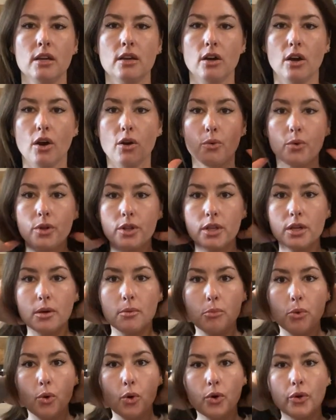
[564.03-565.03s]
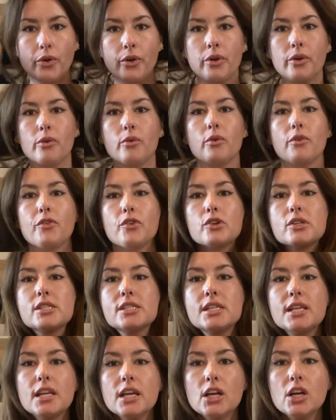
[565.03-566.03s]
are really important. If you're
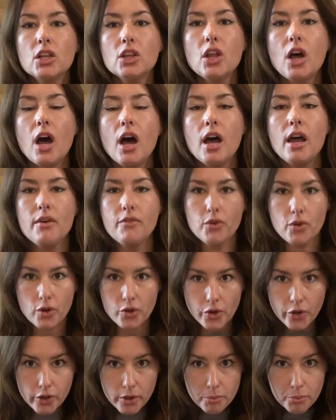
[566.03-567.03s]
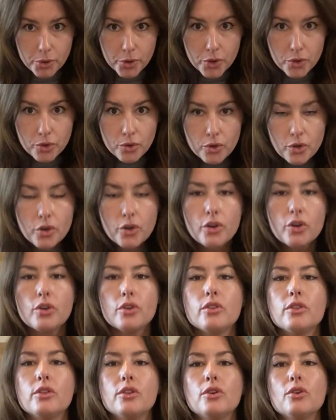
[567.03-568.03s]
sitting a lot, if you're on your
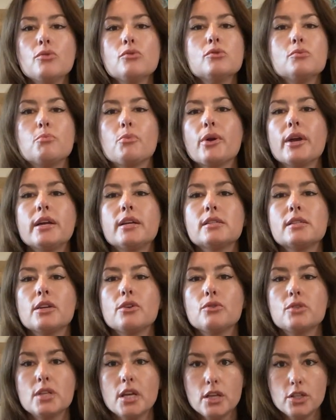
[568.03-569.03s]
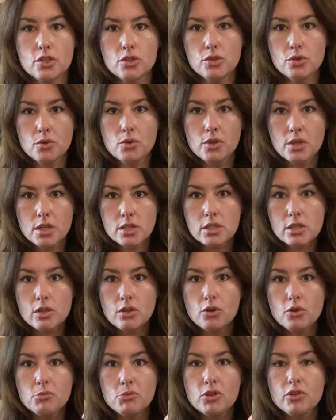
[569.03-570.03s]
computer, those breaks that you take to do this
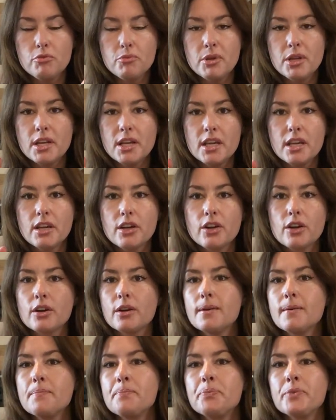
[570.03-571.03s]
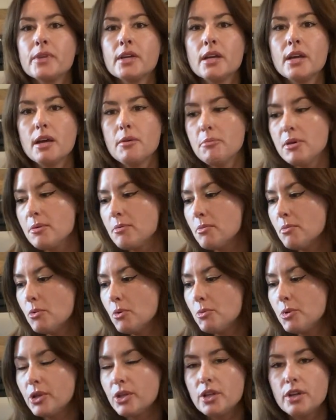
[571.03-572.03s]
little movement here and maybe
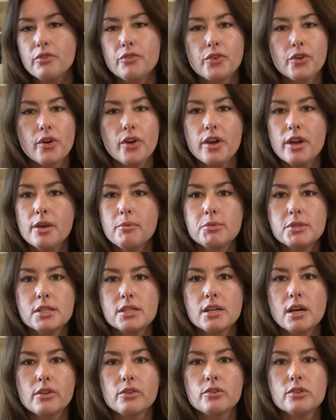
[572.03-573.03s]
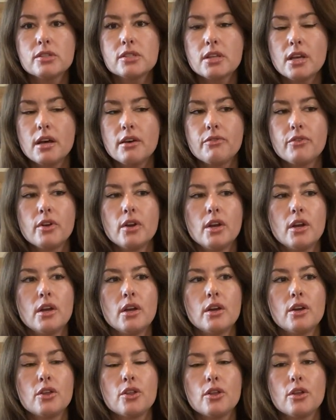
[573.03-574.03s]
mobility for your hips and other stuff
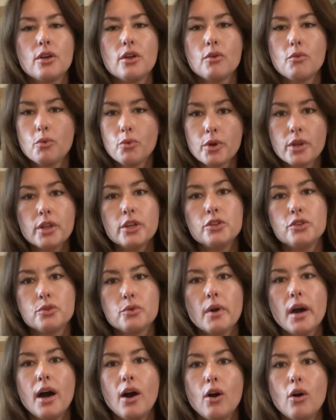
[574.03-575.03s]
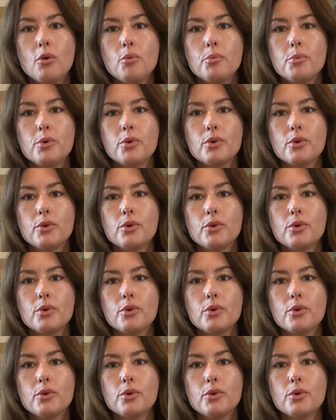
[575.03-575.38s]
really do help.